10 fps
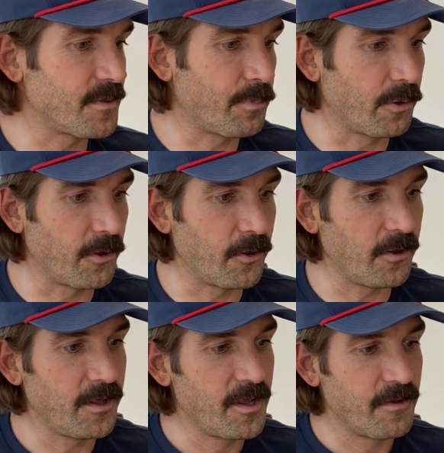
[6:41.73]

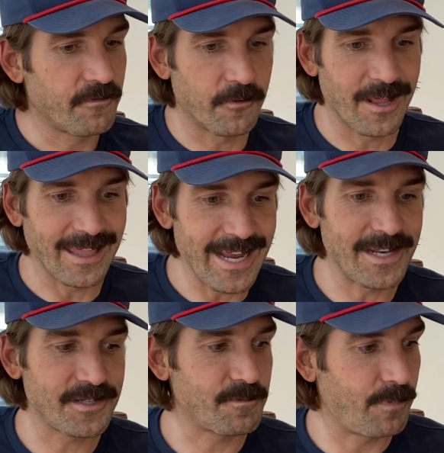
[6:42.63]
pull for the
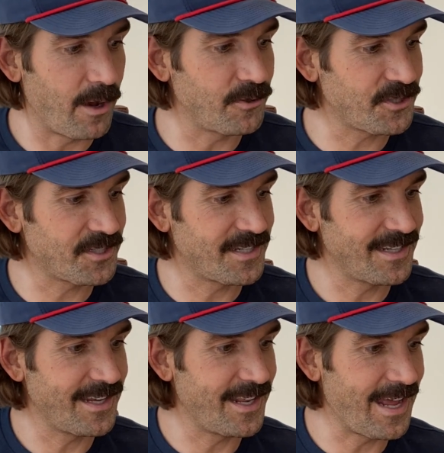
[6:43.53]
latest
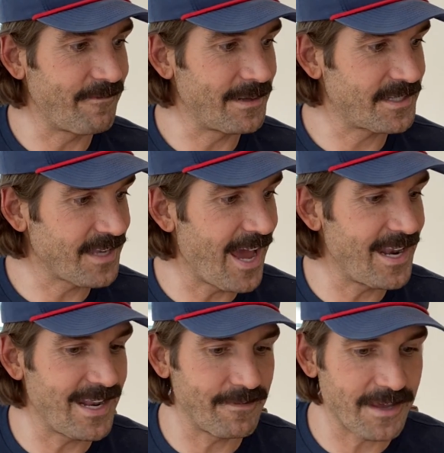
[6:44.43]
post, and I'm
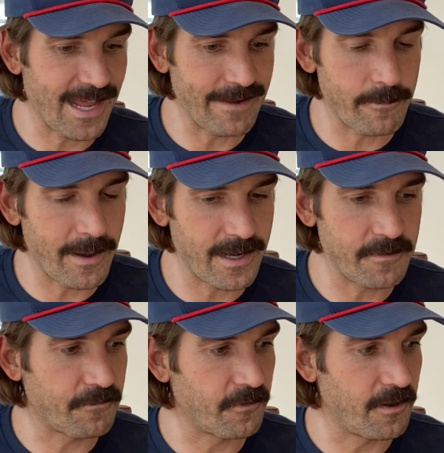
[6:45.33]
excited. I've got
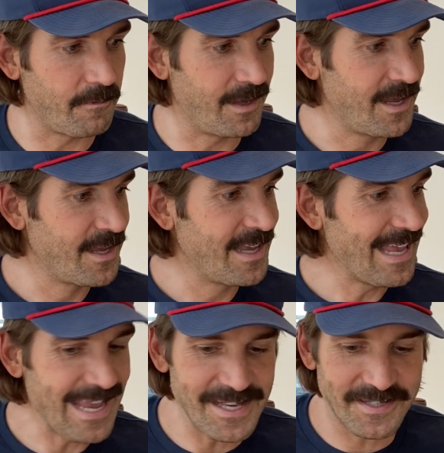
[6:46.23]
everybody from
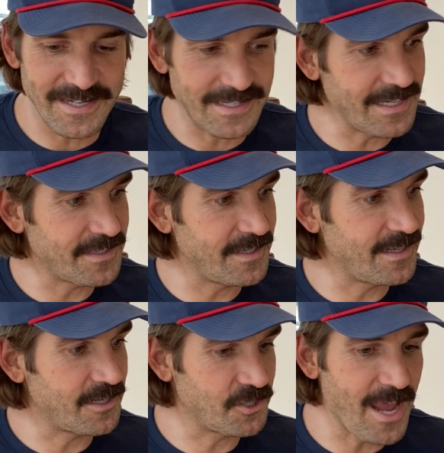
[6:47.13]
AC/DC
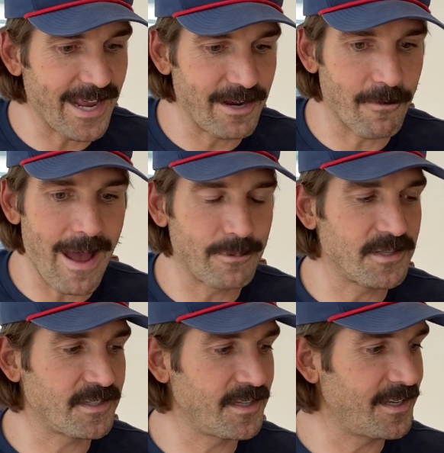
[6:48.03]
to Jackie
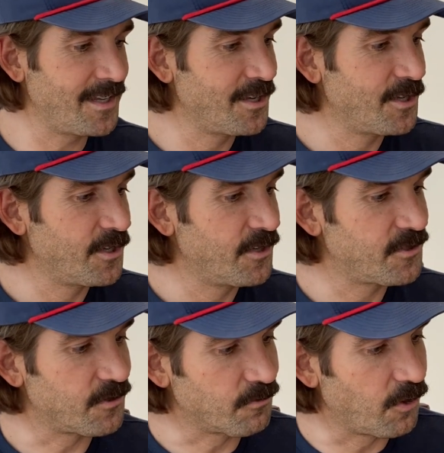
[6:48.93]
Robinson
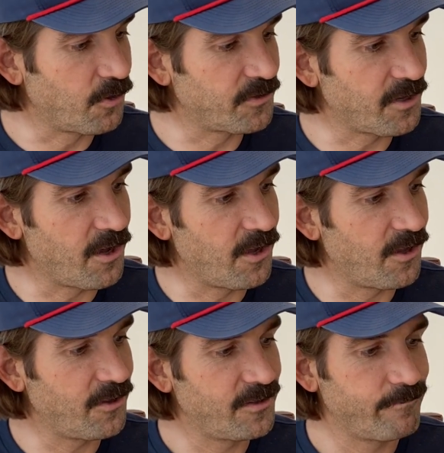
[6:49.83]
to Roald
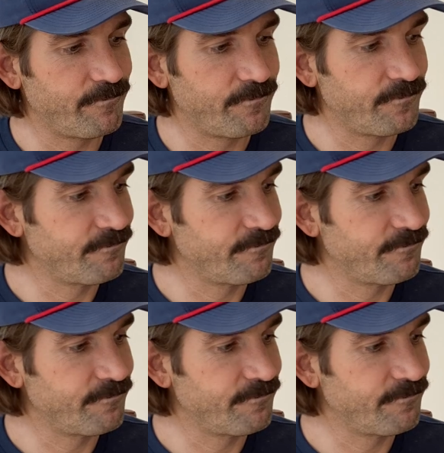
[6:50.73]
Dahl